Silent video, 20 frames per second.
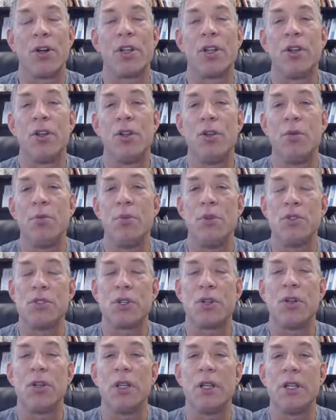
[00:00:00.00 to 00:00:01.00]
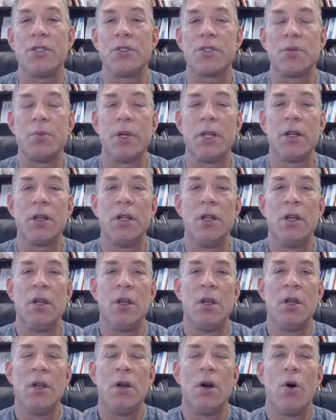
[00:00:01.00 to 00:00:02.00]
a new musical instrument,
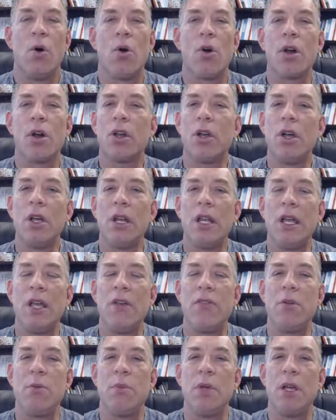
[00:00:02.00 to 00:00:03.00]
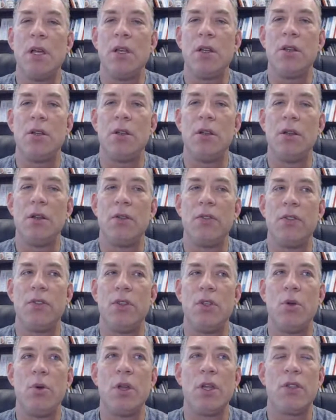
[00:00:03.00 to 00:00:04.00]
or it could even be
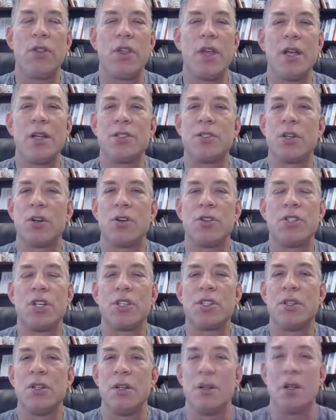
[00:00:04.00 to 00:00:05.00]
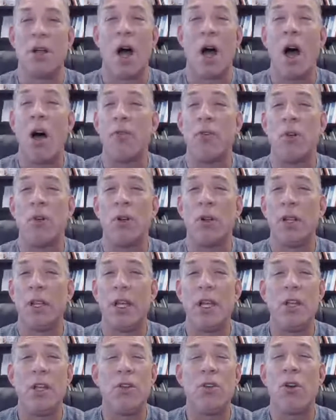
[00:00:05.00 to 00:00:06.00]
doing things that are just novel
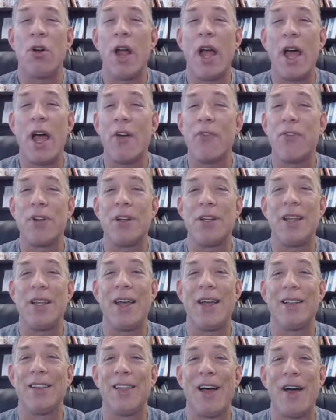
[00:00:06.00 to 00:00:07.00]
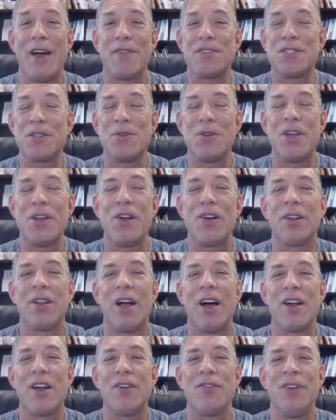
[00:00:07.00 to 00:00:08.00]
in your everyday life. So you hear a
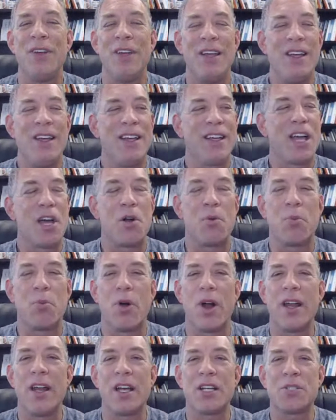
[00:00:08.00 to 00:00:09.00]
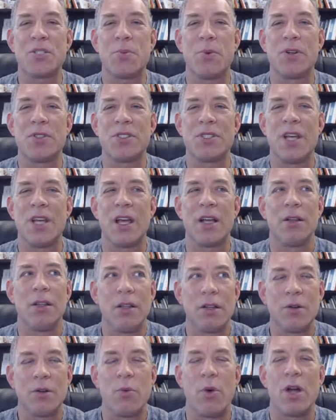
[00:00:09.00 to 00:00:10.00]
lot of kind of brain experts saying,
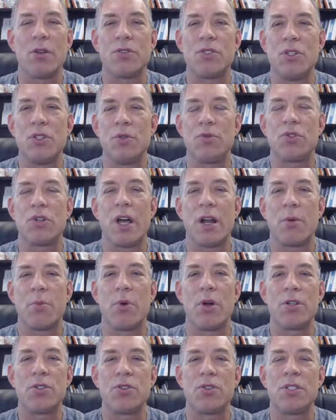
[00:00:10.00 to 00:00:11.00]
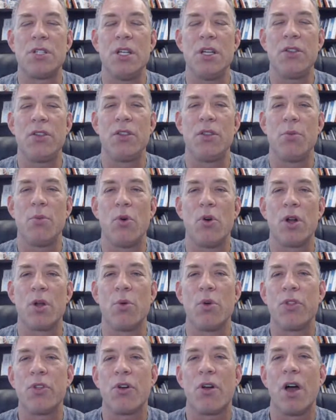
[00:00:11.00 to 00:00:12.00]
look, why don't you try to brush your teeth in the morning
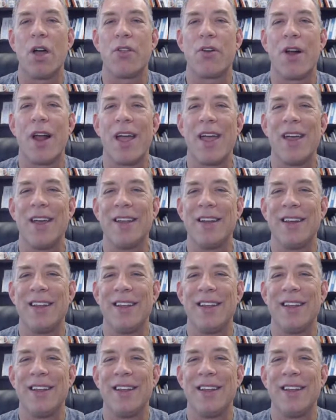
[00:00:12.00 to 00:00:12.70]
with your other hand?